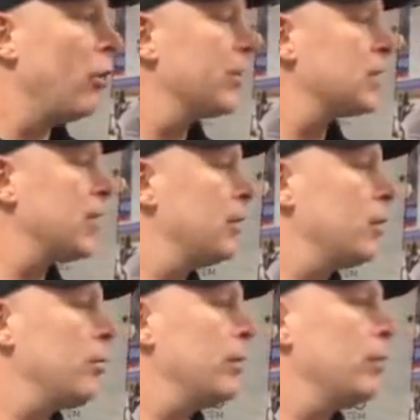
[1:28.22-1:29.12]
No, because
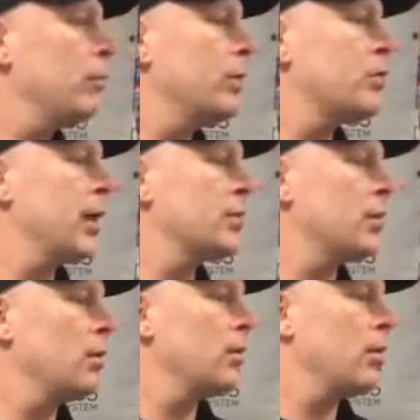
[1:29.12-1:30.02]
we changed
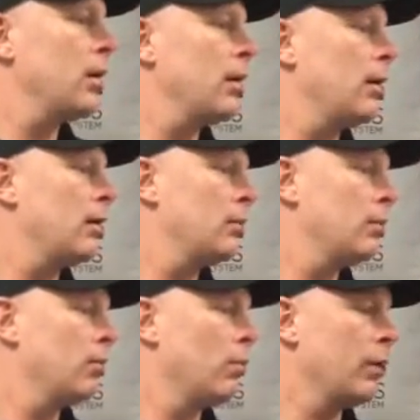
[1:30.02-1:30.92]

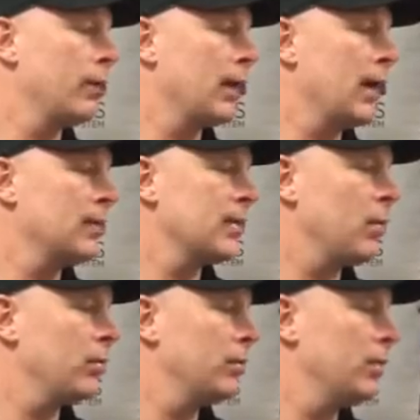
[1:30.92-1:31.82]
one of the guys
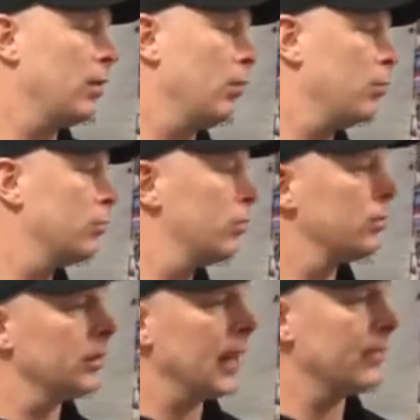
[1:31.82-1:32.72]
out,
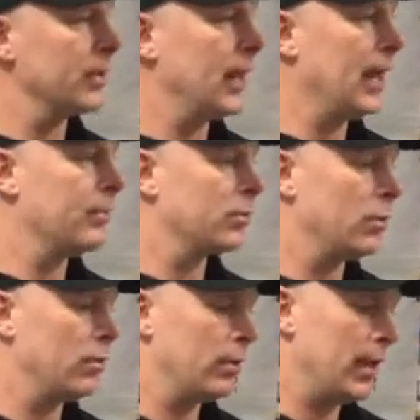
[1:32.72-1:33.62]
game to game.
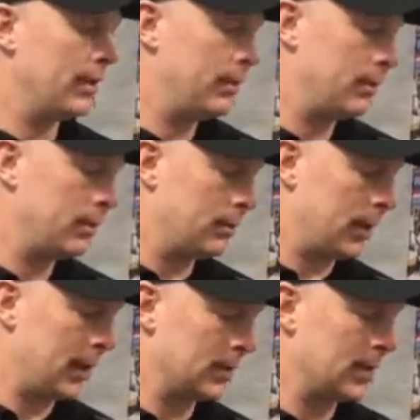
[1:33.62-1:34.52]
So, and
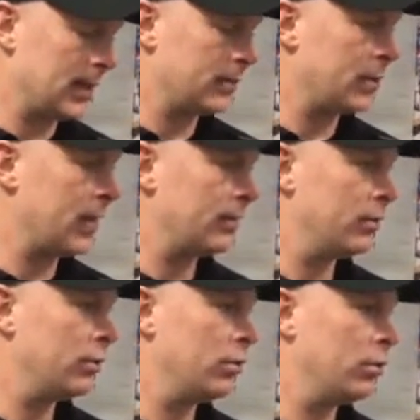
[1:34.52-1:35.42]
like I said,
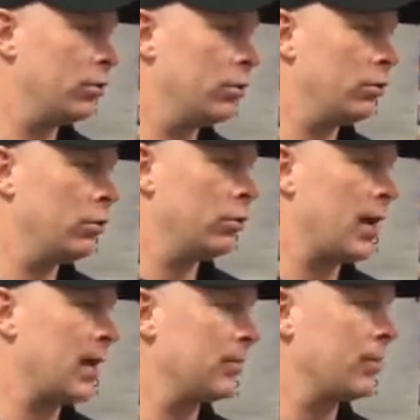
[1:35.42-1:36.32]
you're
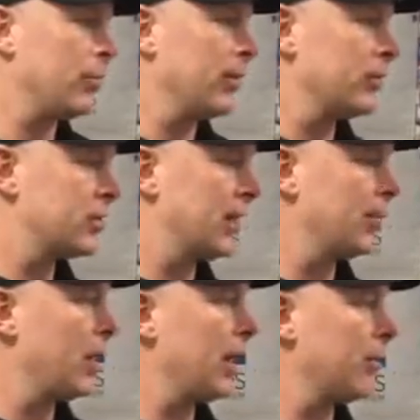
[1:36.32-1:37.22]
not going to be able to play with the
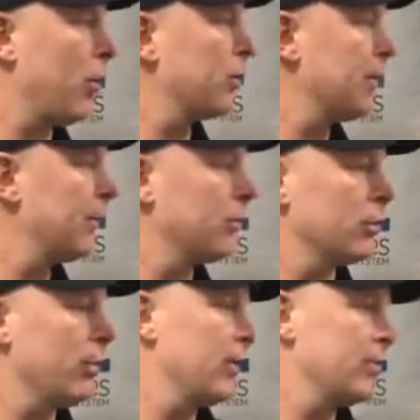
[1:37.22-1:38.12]
same lineup all the time
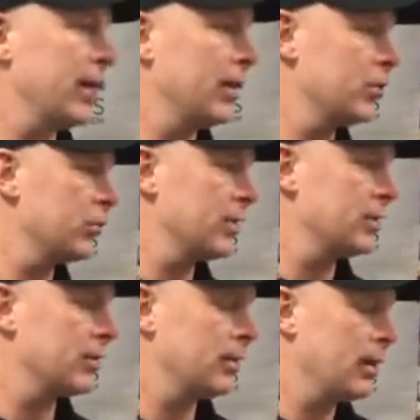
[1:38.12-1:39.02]
through the playoffs. You get
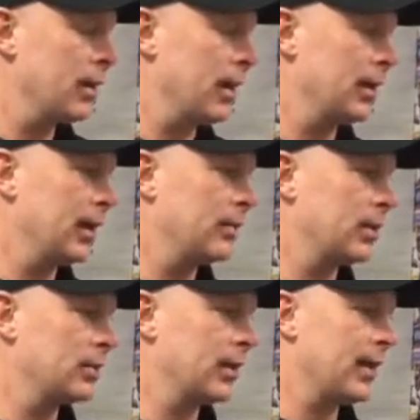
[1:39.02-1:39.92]
injuries and you get
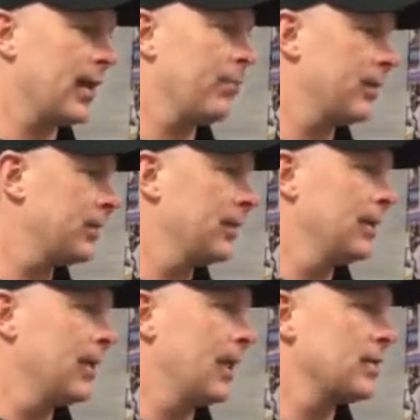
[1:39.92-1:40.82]
things like that. But
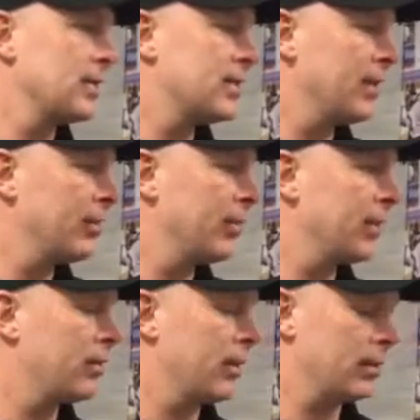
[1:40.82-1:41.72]
as I said, the
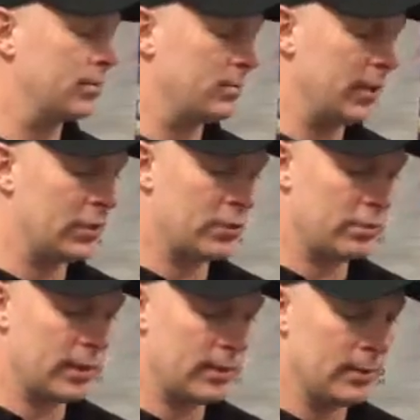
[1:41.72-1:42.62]
big thing is to make
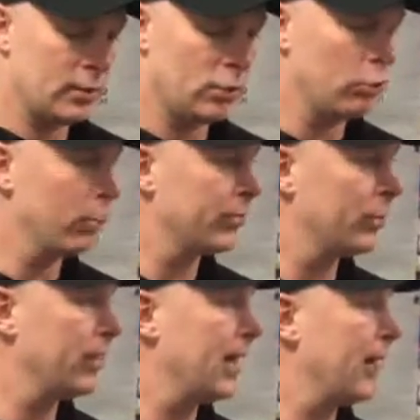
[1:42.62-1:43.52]
sure that the group that
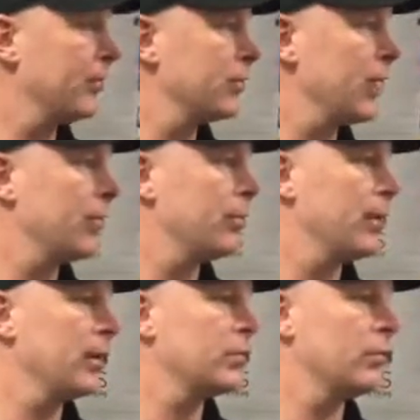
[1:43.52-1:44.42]
we have is ready to
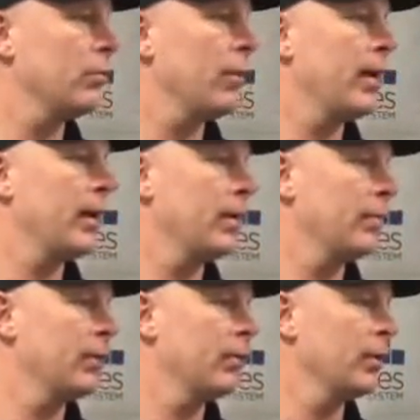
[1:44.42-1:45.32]
play a certain way and
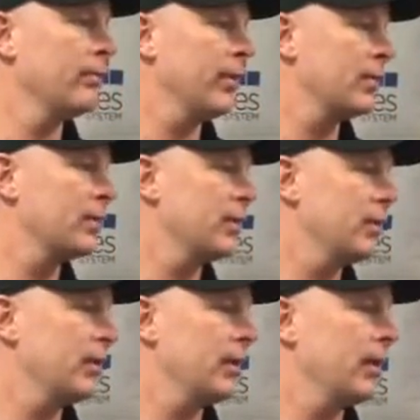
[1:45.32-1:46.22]
be real invested
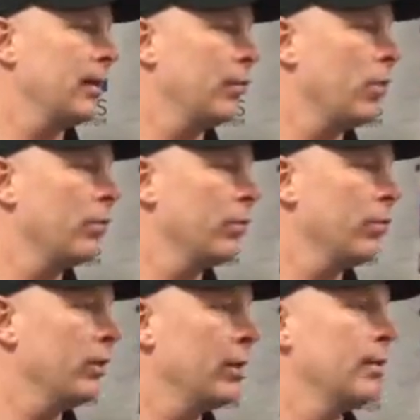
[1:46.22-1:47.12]
in what we're
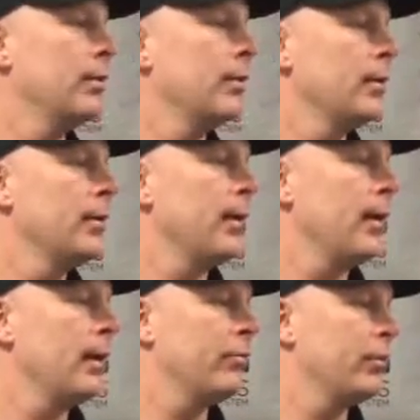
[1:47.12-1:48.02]
doing. And
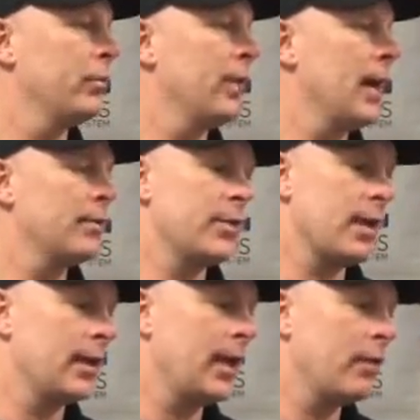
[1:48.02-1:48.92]
if we do that, it's
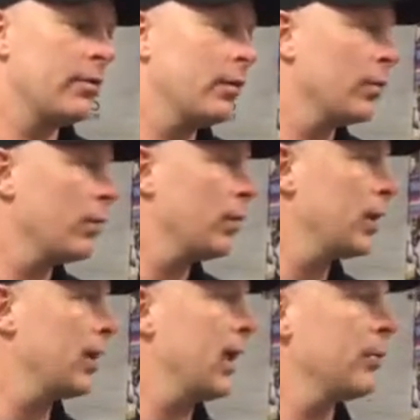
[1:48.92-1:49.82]
not going to guarantee we're going to
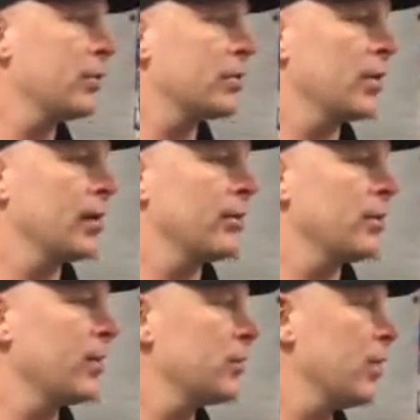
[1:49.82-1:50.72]
win a game, but it's going to give us
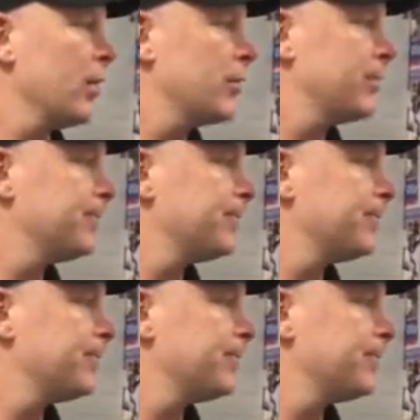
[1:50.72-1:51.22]
the best chance.